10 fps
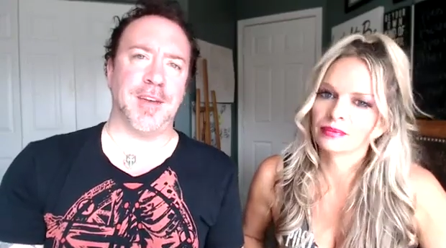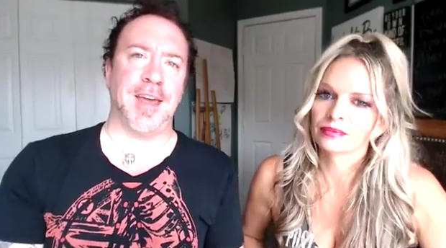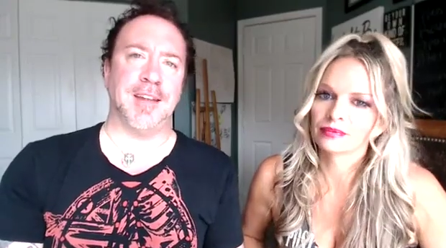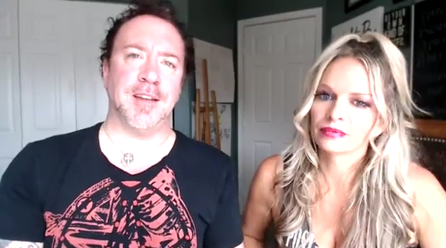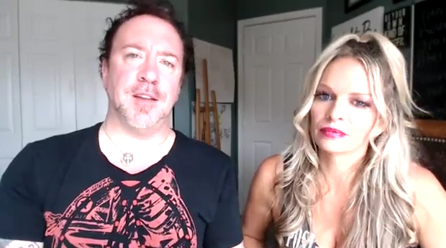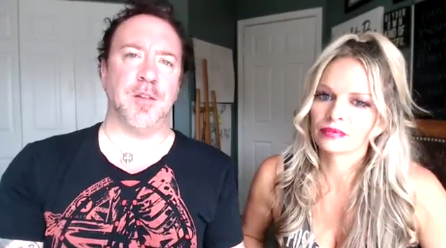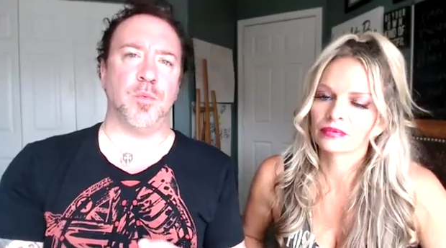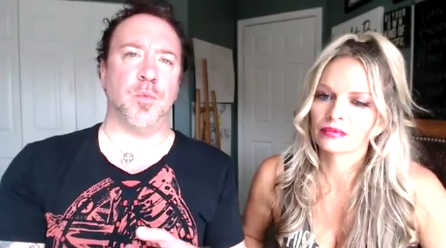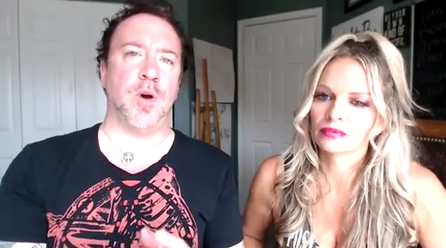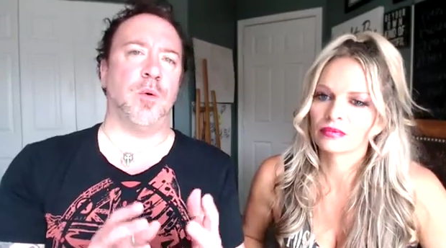Speaker 1: And
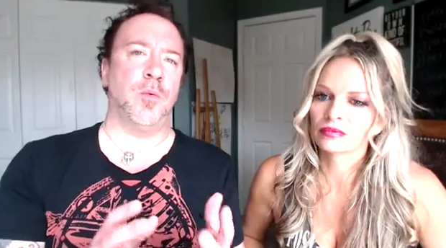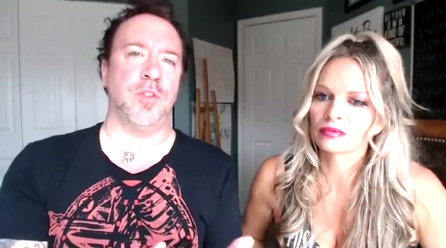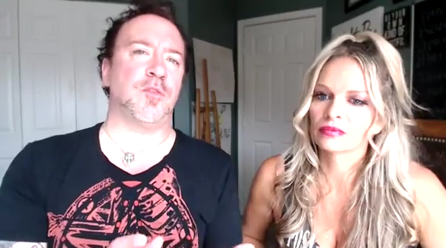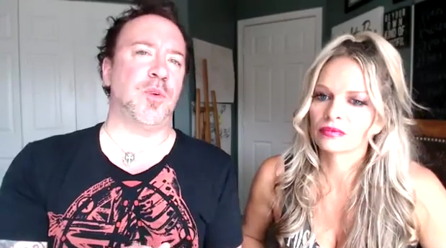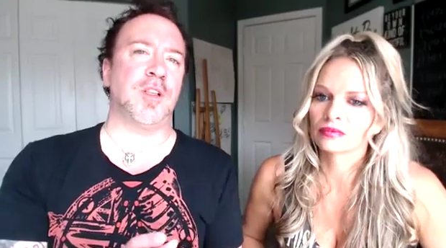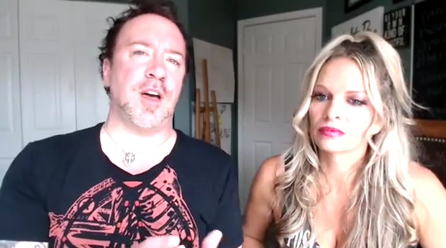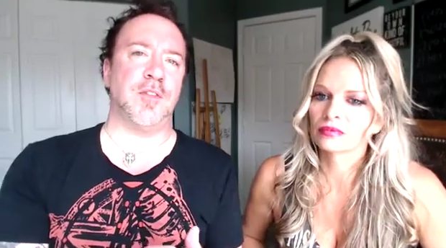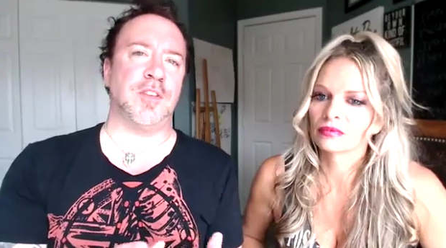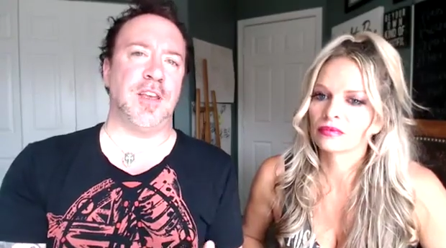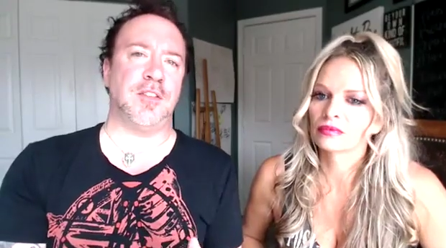what this real
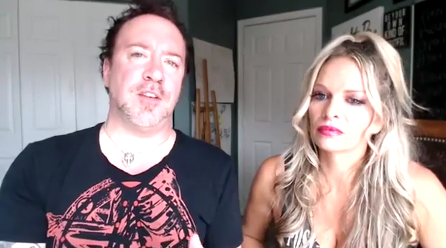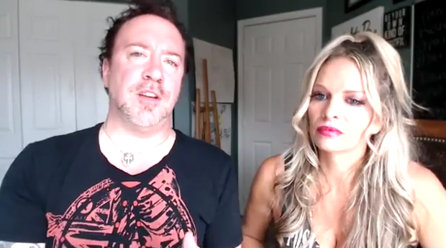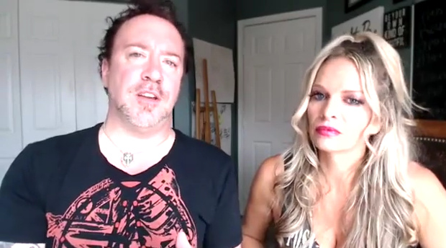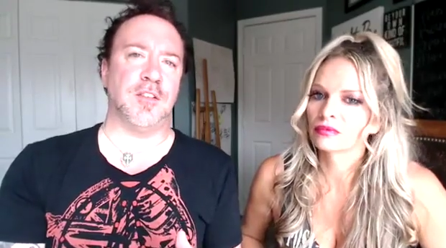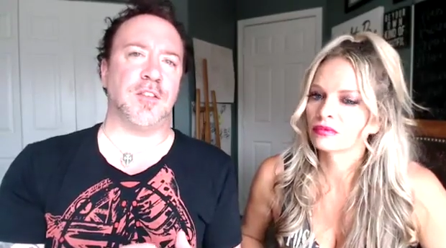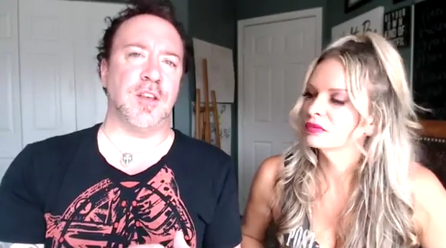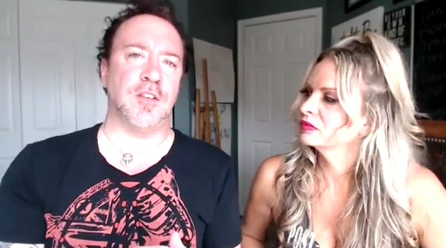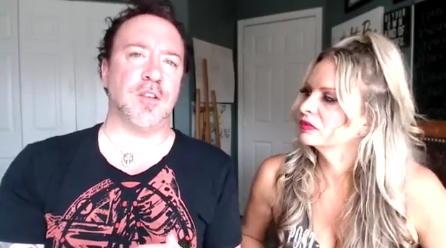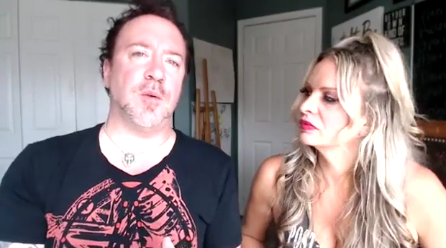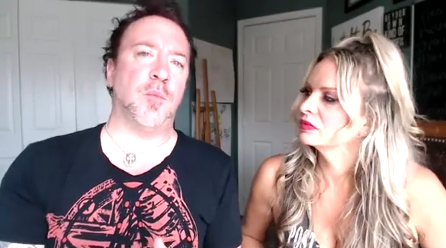conversation is
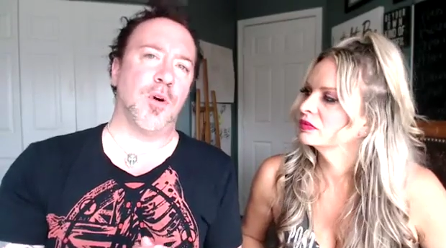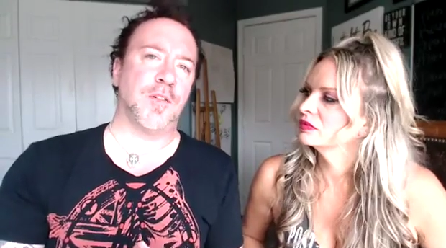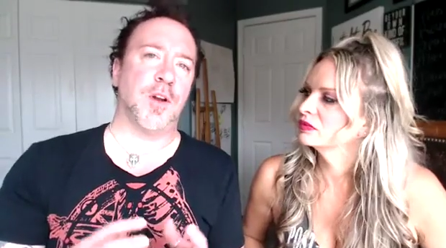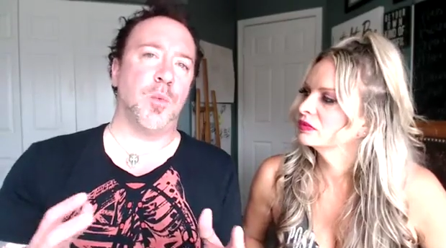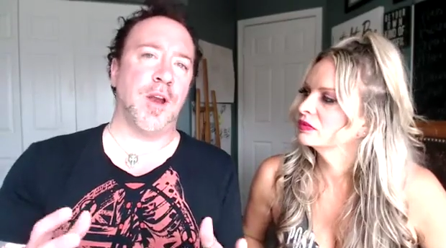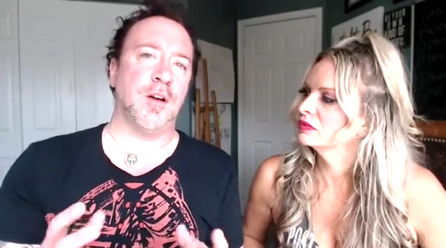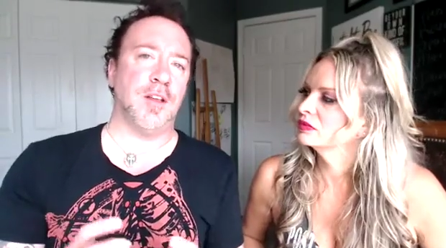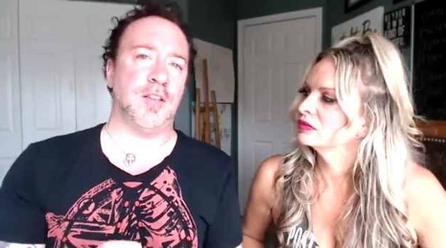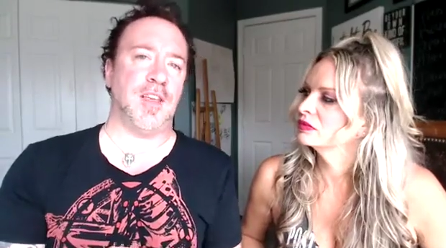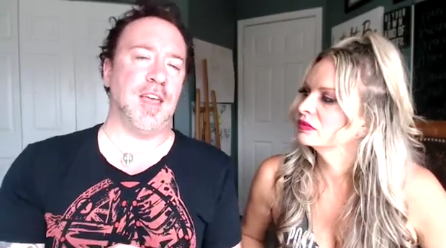is more of an
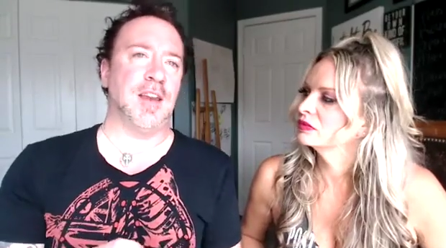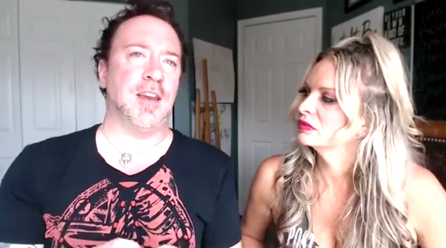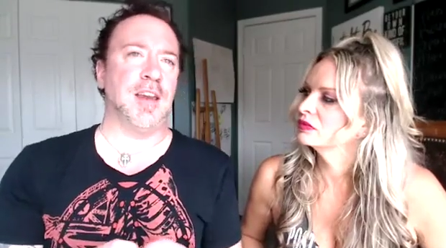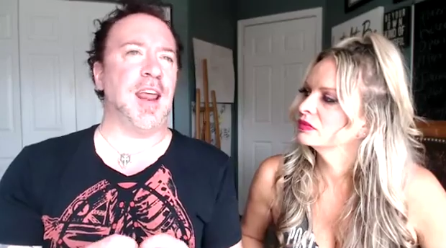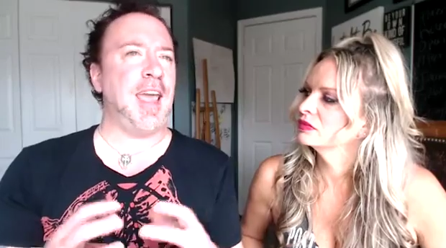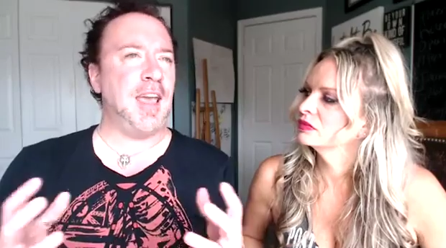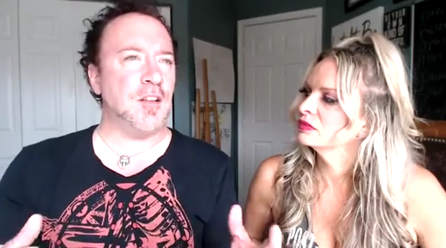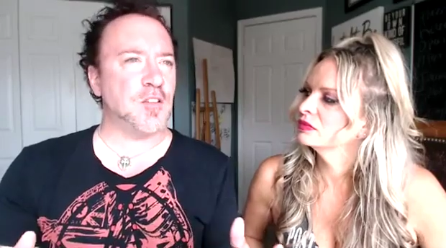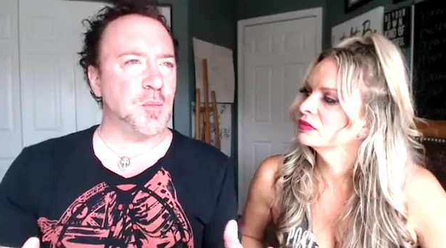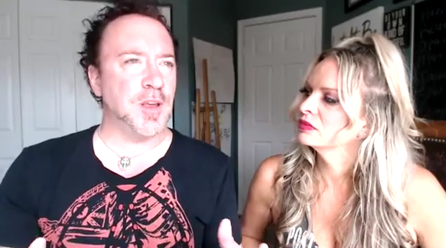awareness and an
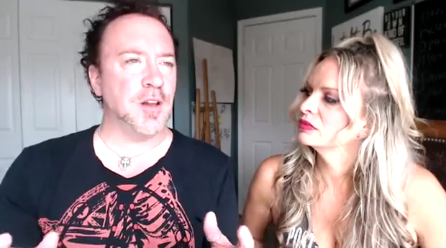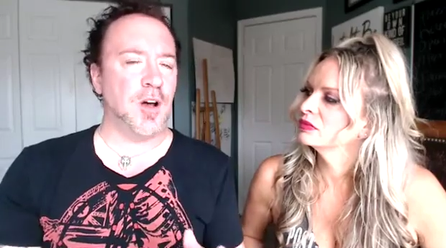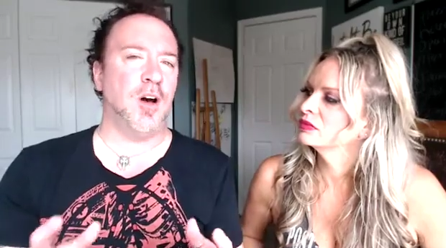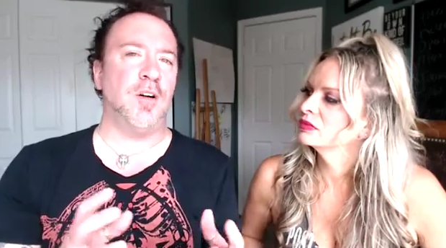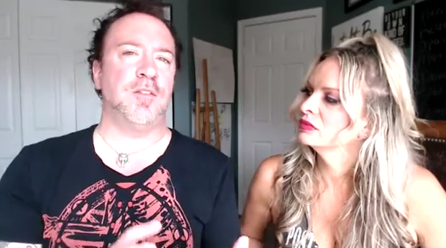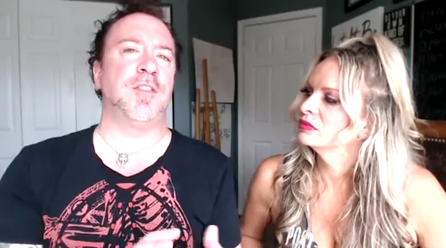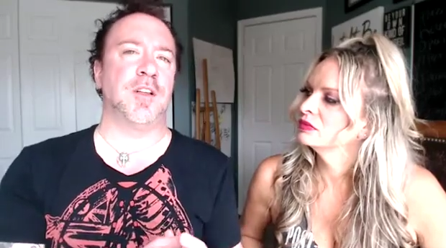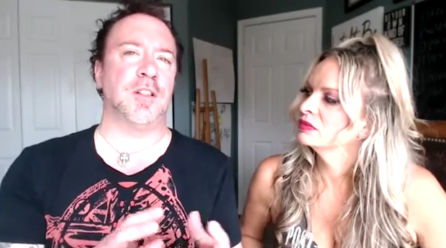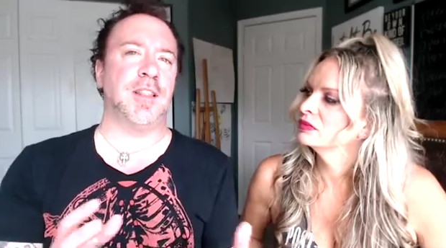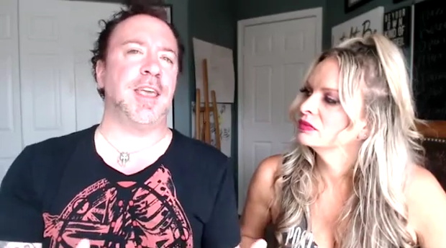enhancement of
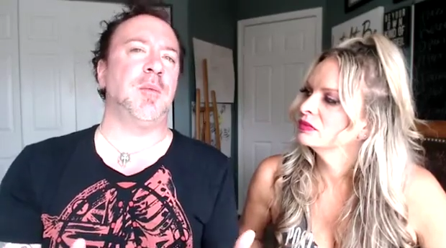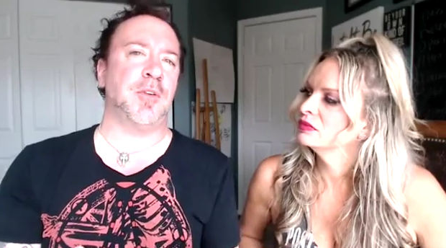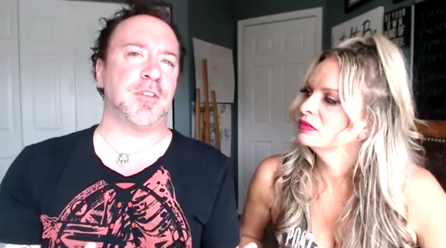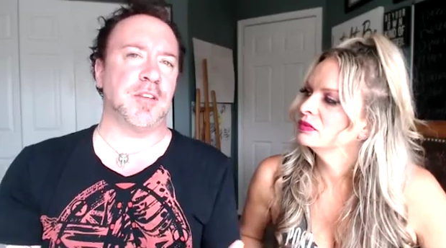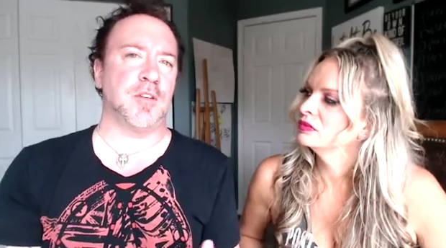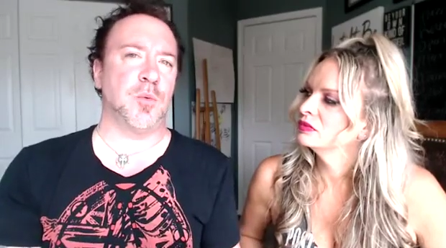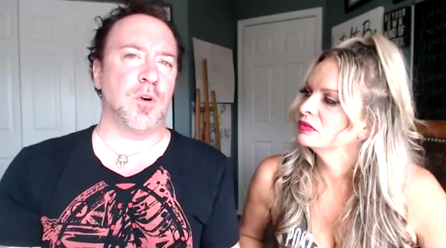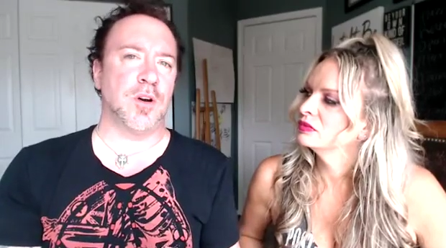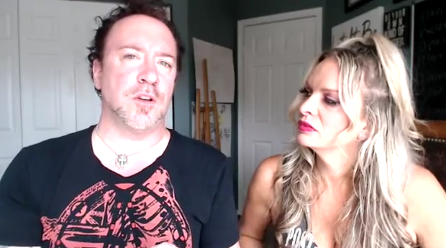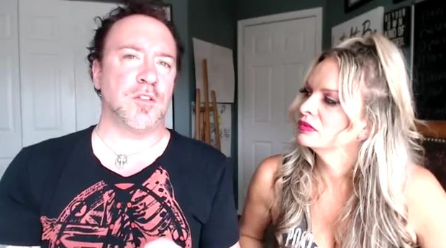the labels, as it
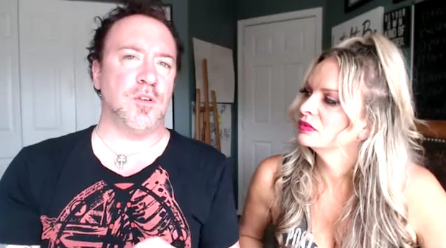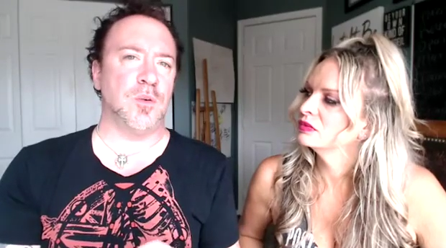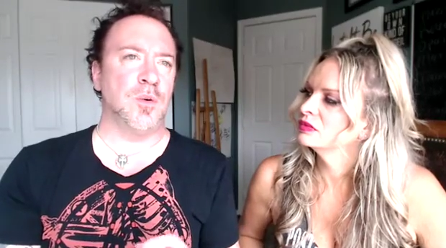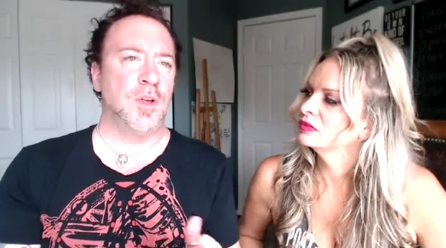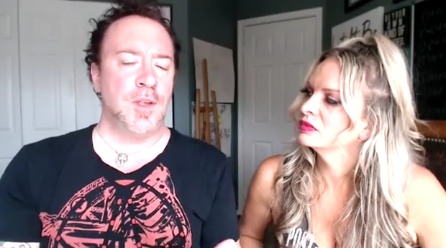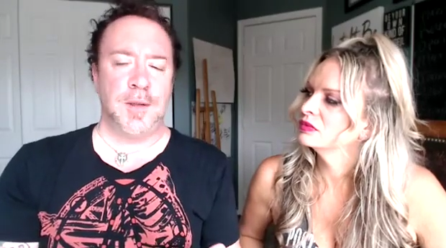were, to